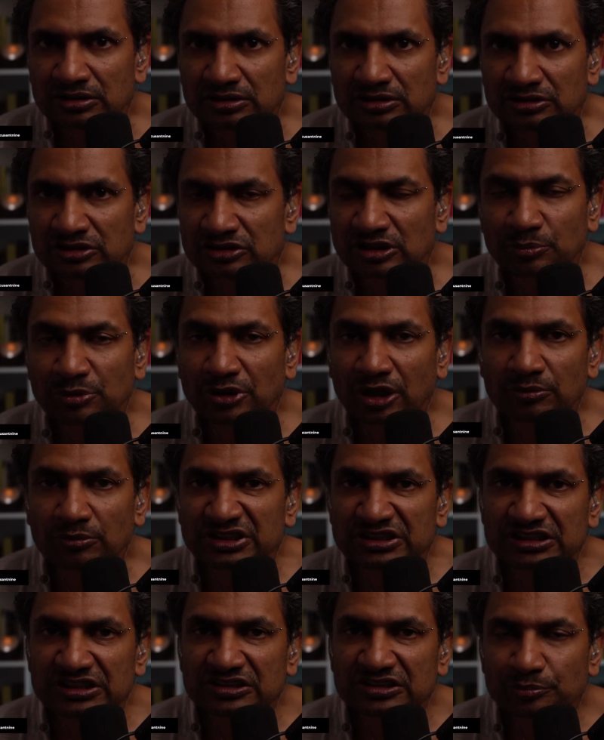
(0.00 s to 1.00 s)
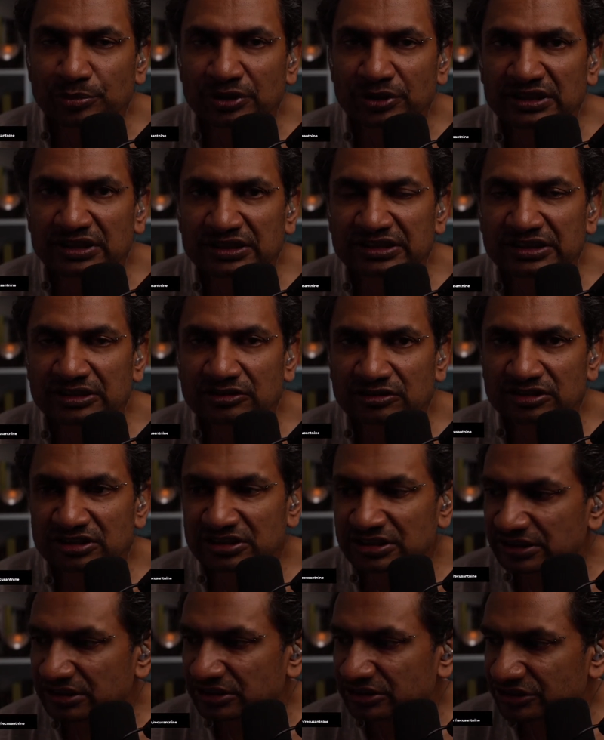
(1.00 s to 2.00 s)
to the promises of political
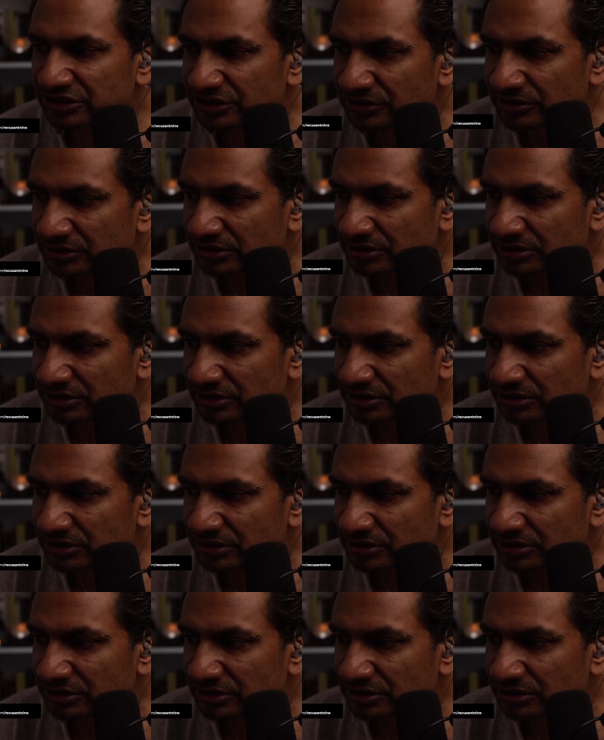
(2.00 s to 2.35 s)
seats.